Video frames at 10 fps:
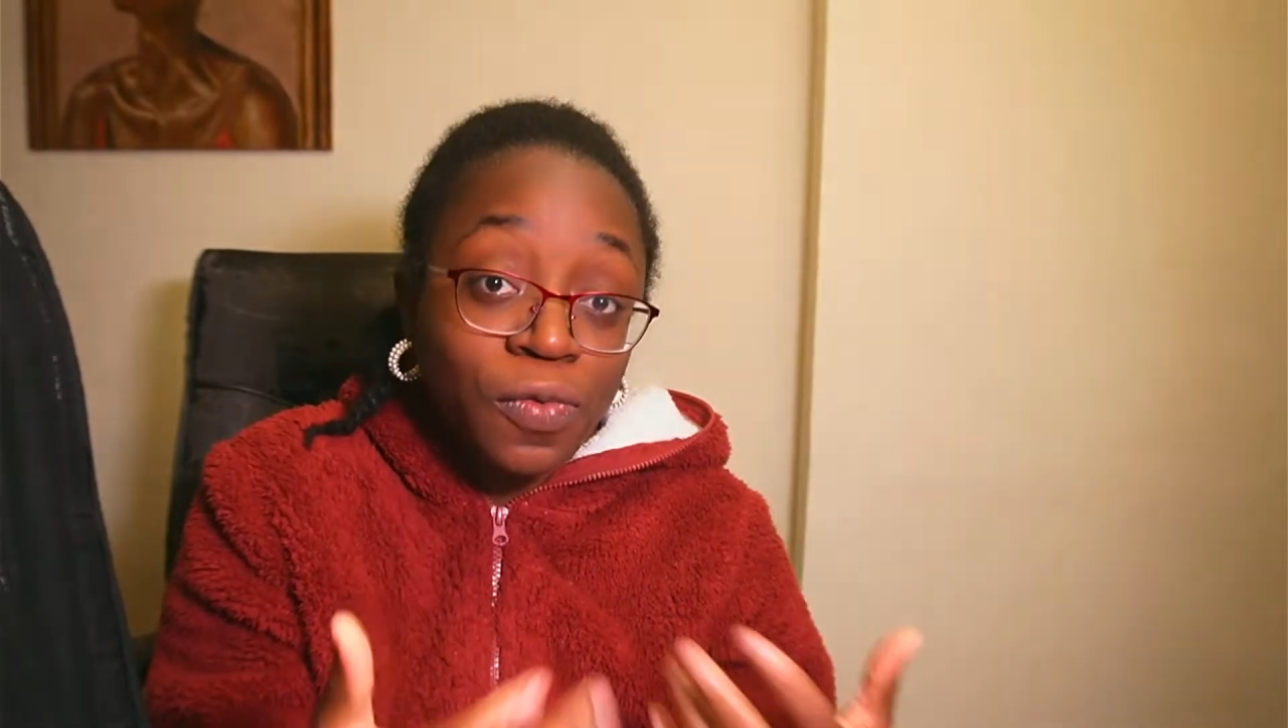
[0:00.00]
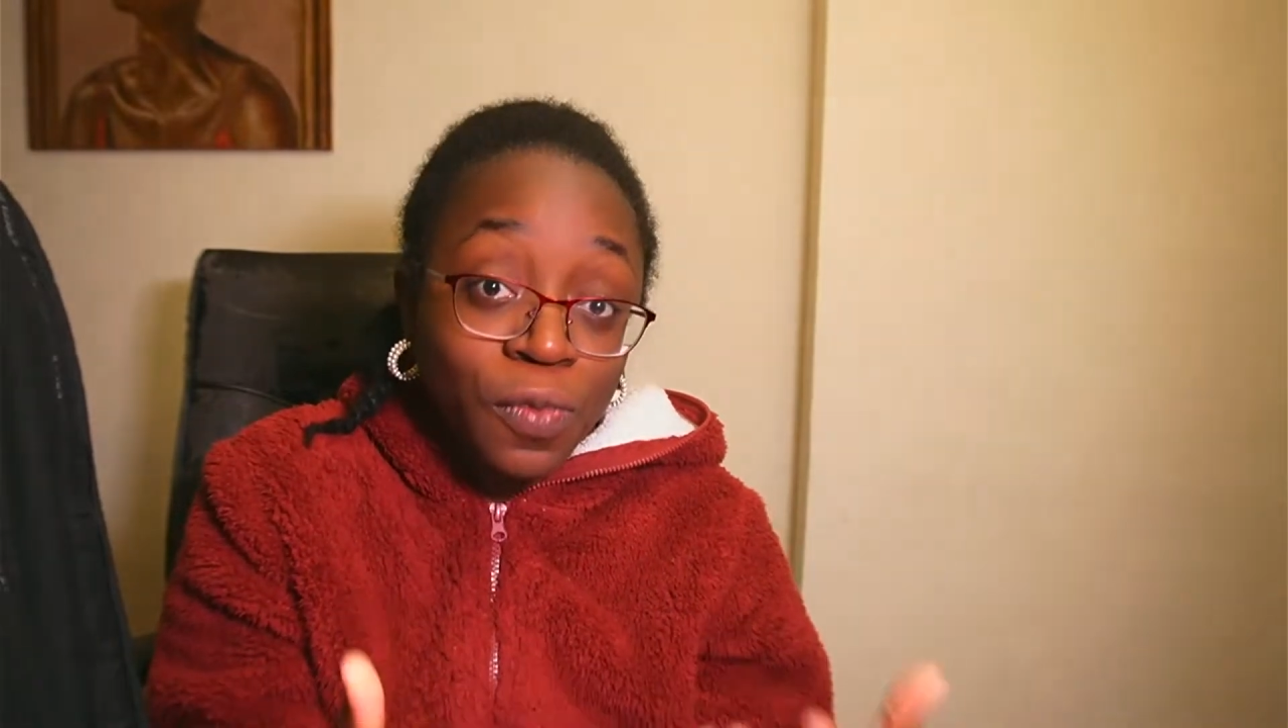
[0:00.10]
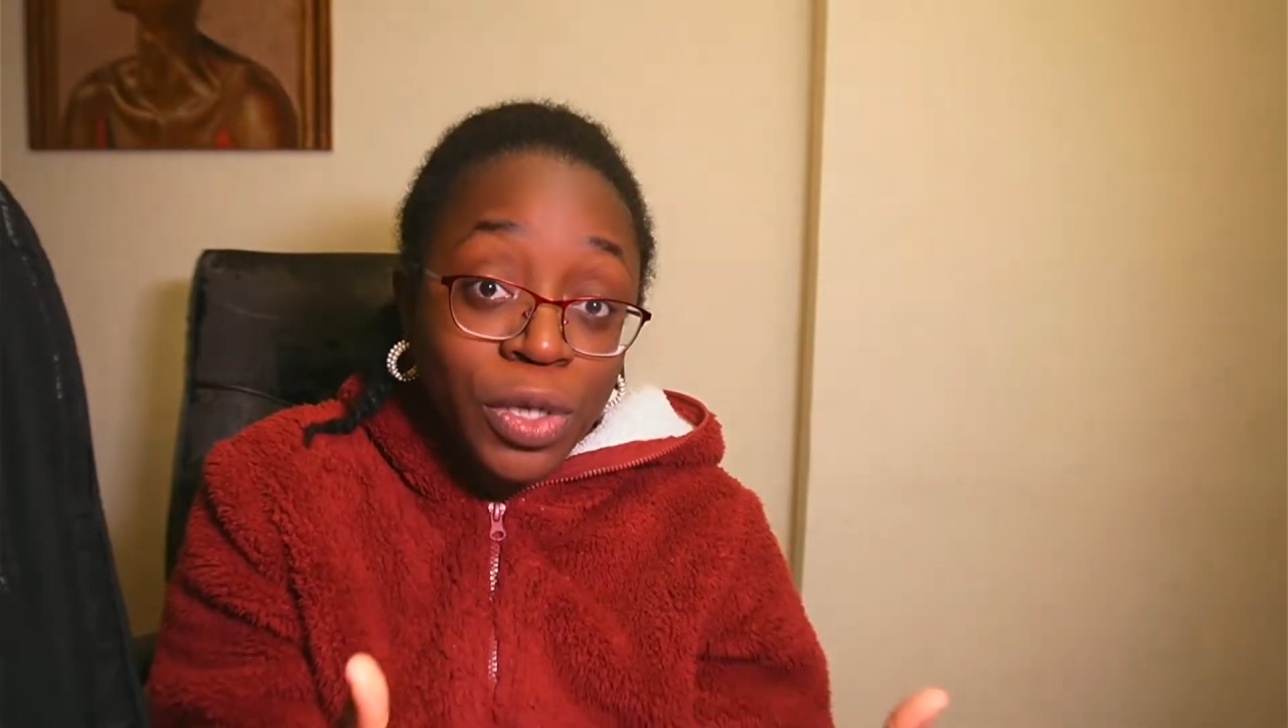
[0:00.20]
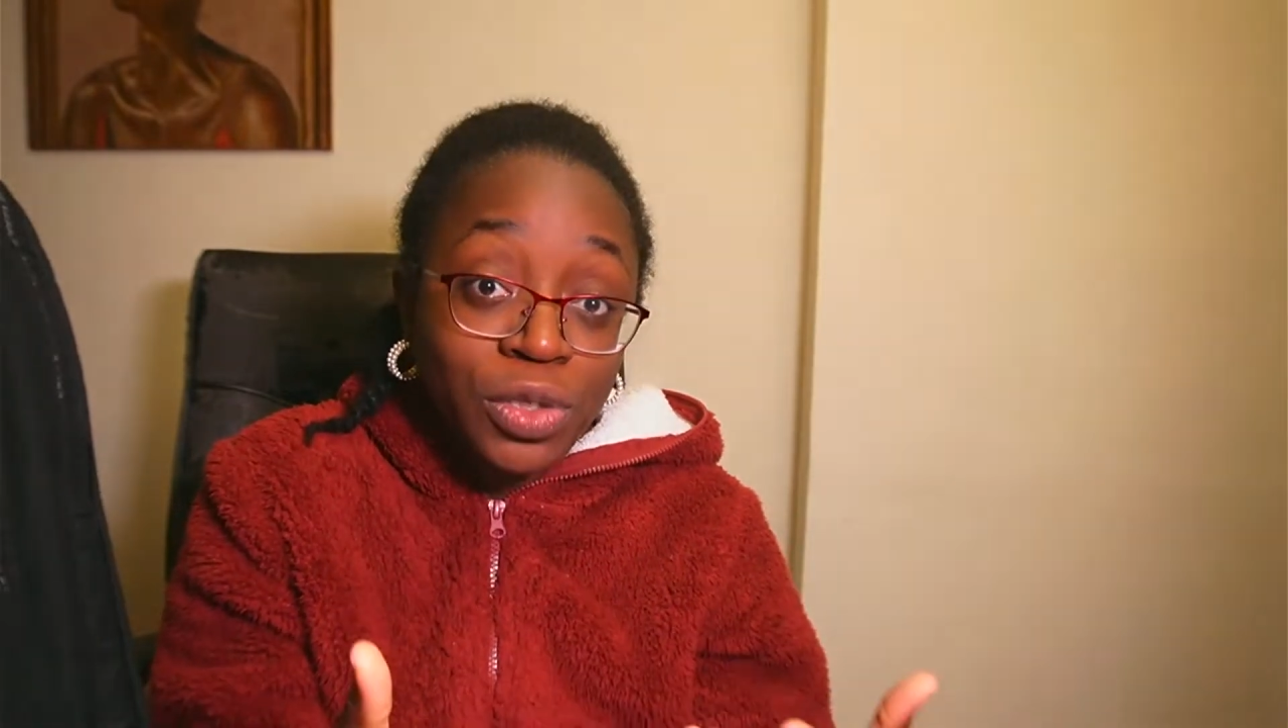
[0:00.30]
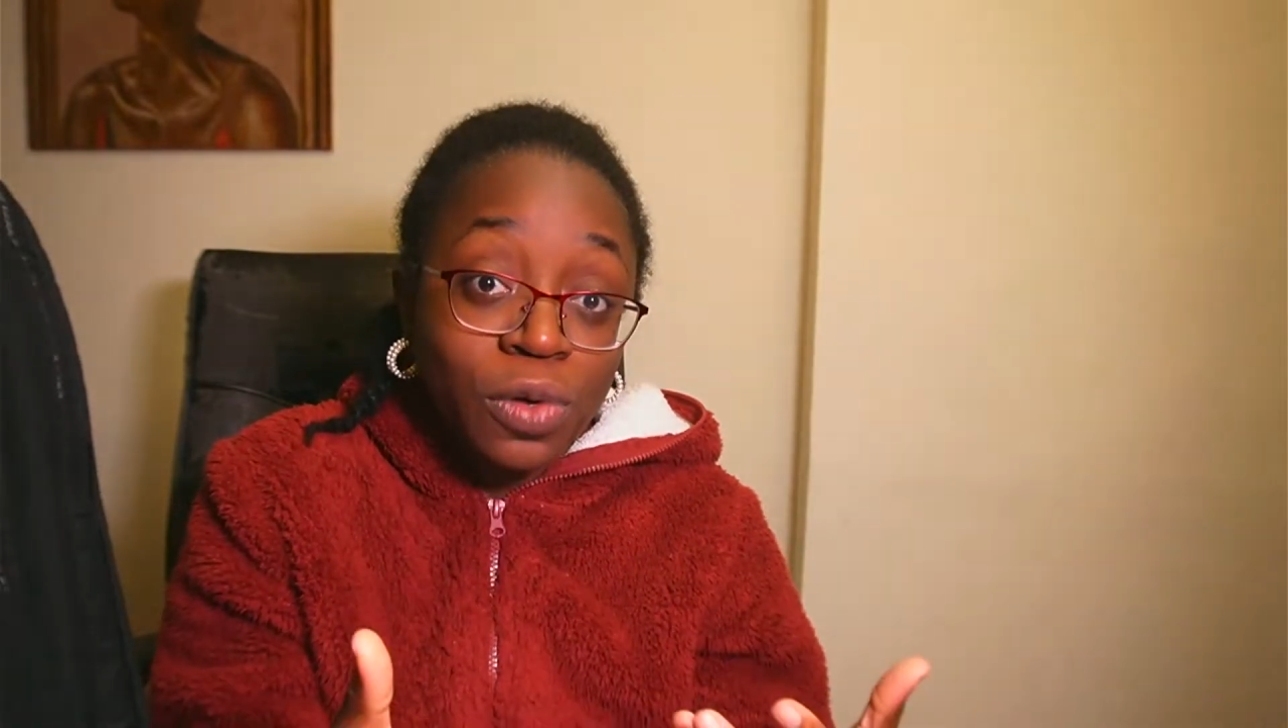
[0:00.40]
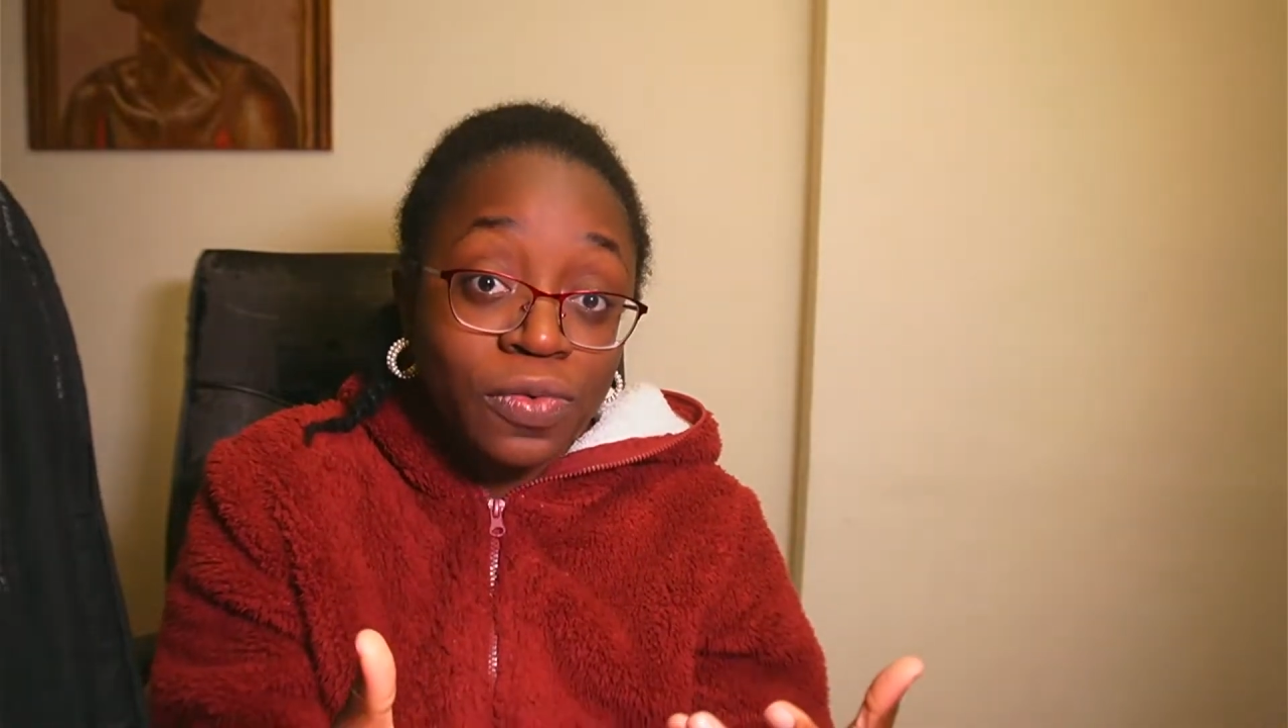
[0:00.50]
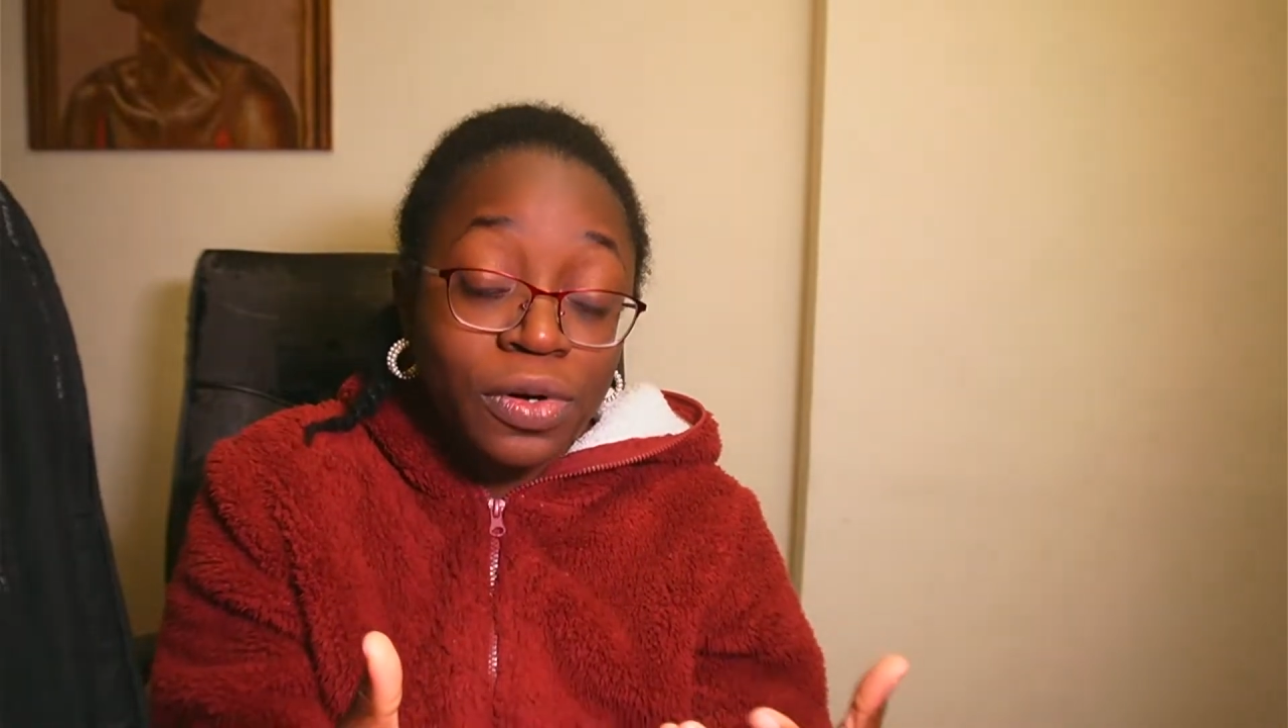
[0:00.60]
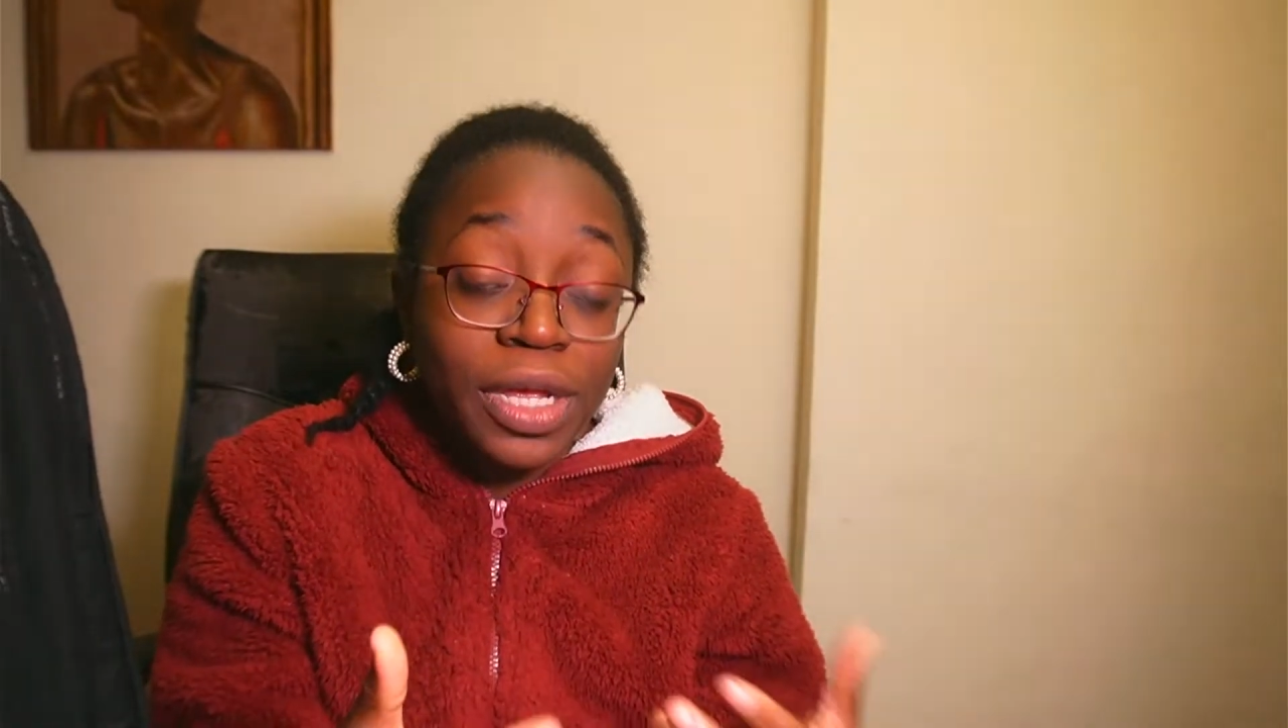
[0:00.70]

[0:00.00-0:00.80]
voiceover,